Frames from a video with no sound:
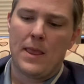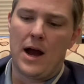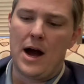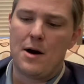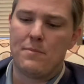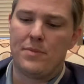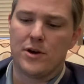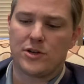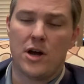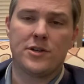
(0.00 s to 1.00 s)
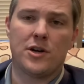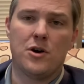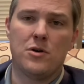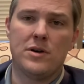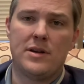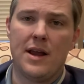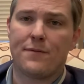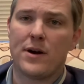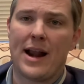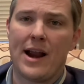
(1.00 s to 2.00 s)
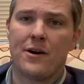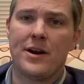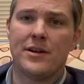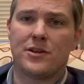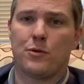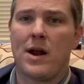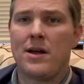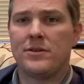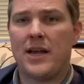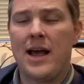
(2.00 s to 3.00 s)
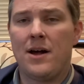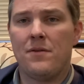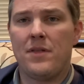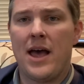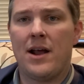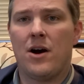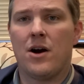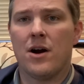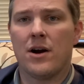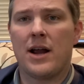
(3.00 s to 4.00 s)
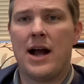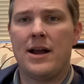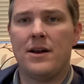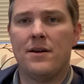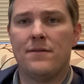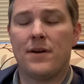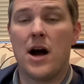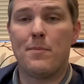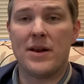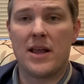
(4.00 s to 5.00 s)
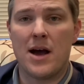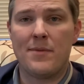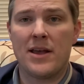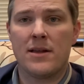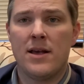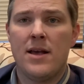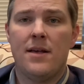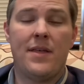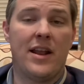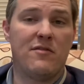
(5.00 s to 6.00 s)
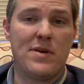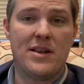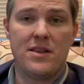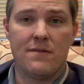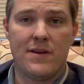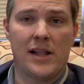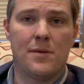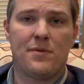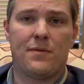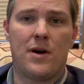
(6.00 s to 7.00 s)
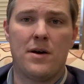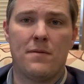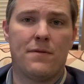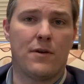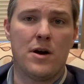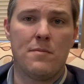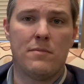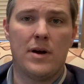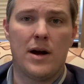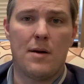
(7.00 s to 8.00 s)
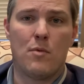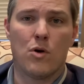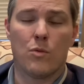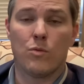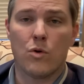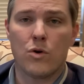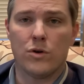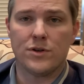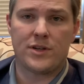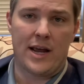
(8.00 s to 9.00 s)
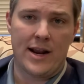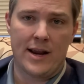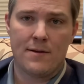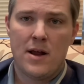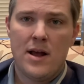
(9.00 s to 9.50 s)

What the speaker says: There's also different areas around town that are kind of up and coming that have been developed from a more rural setting.